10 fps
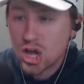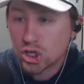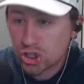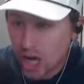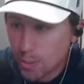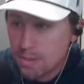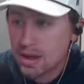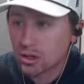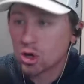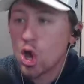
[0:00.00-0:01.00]
Shelby
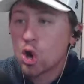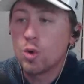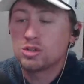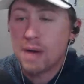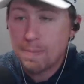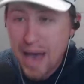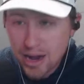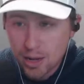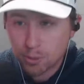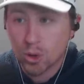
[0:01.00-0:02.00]
Miller, who is my
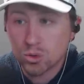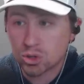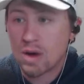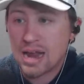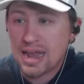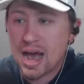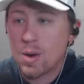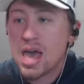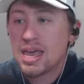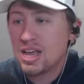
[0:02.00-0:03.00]
backup closer right now,
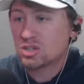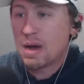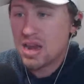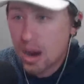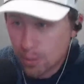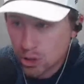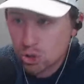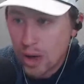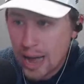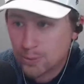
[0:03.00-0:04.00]
he is my number
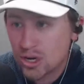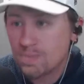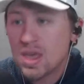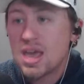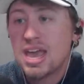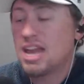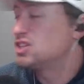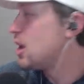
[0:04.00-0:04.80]
2 option. It is a